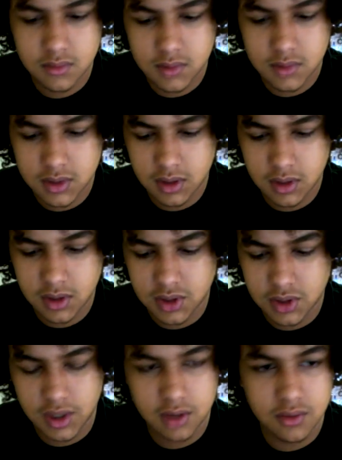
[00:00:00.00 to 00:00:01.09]
say that
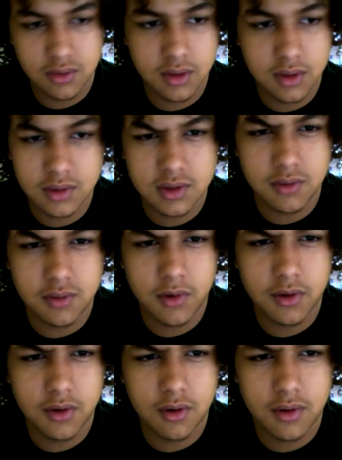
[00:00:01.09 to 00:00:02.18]
she can't do that because it's her
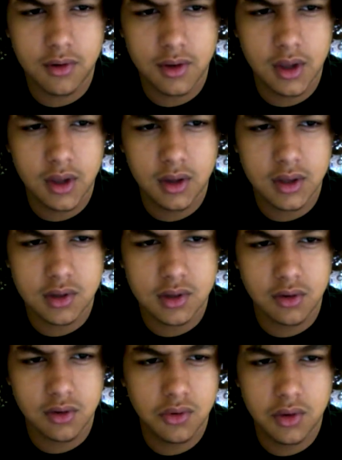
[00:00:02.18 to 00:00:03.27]
brother and it's
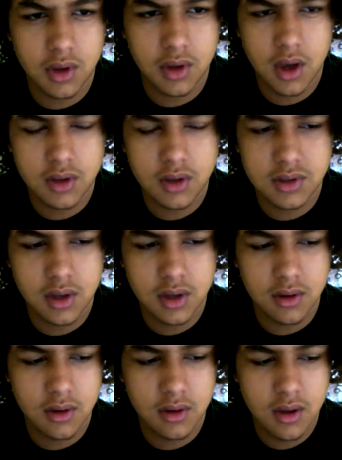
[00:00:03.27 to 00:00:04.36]
her duty to the gods. And